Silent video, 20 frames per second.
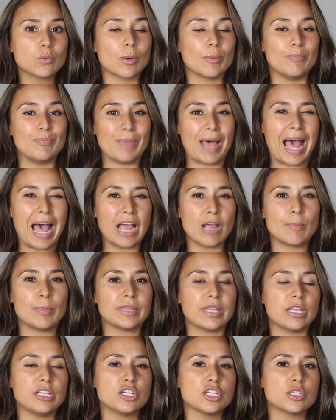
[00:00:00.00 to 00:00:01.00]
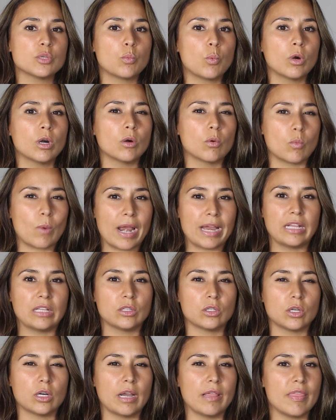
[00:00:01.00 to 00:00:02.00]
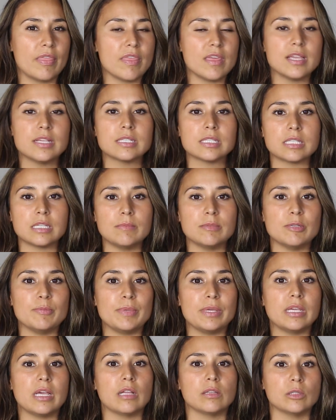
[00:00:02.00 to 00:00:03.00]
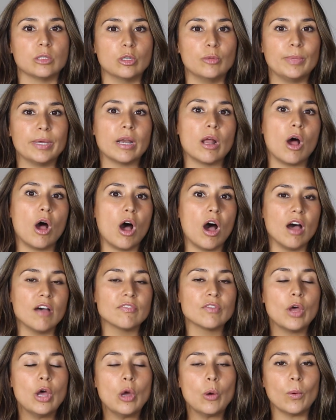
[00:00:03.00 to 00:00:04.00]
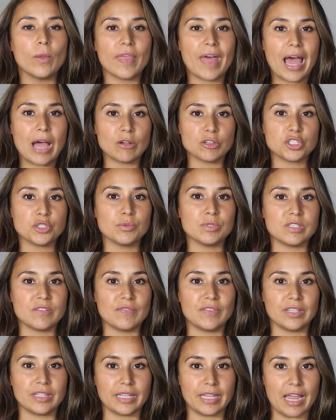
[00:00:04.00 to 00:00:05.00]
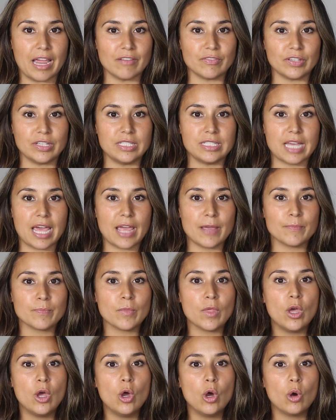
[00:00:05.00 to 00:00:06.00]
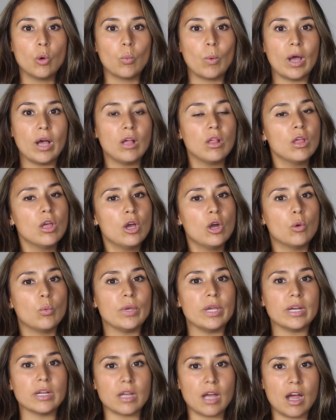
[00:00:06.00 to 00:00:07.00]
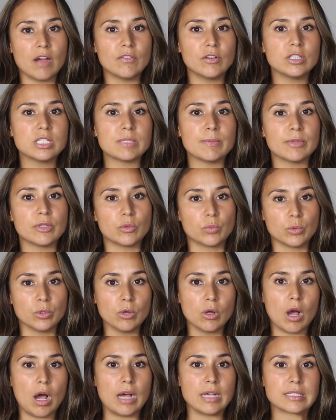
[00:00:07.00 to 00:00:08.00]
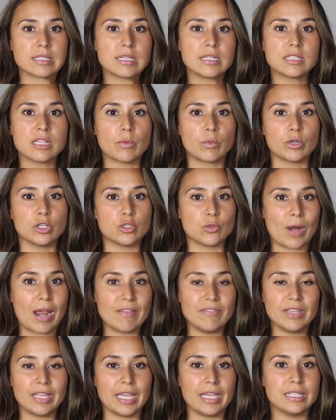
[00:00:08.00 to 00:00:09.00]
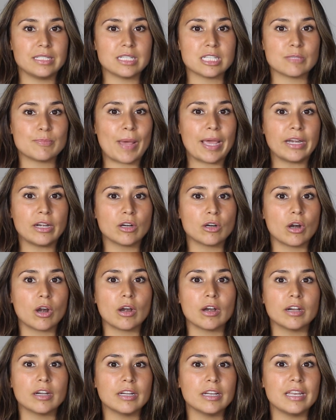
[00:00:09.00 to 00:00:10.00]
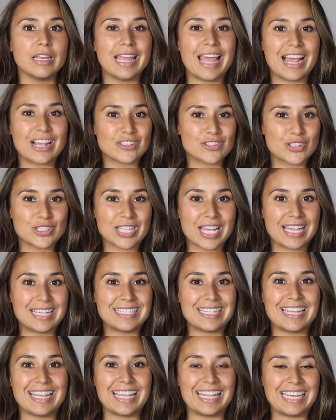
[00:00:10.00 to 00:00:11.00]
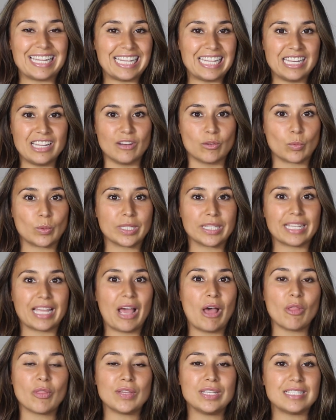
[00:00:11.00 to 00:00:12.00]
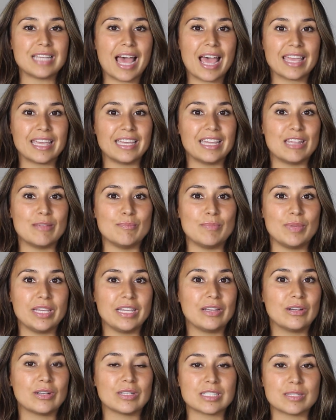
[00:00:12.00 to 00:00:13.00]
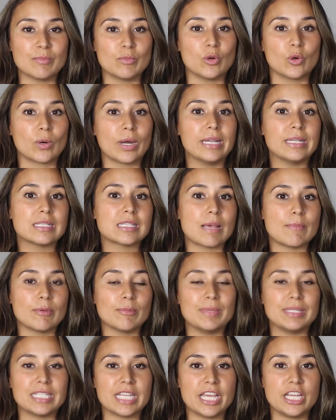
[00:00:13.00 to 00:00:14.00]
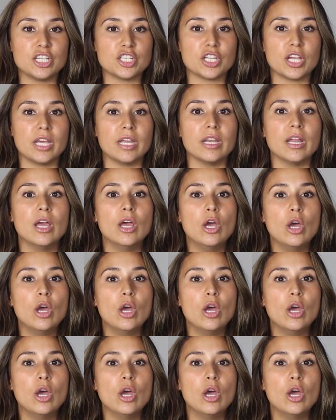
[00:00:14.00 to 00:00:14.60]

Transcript: were back, but they just weren't regular, and things seemed to be a little bit off with how she was feeling every day. Well, we uncovered some of the root causes that were driving it. Despite her already exercising and eating a really healthy diet and being on some great supplementation,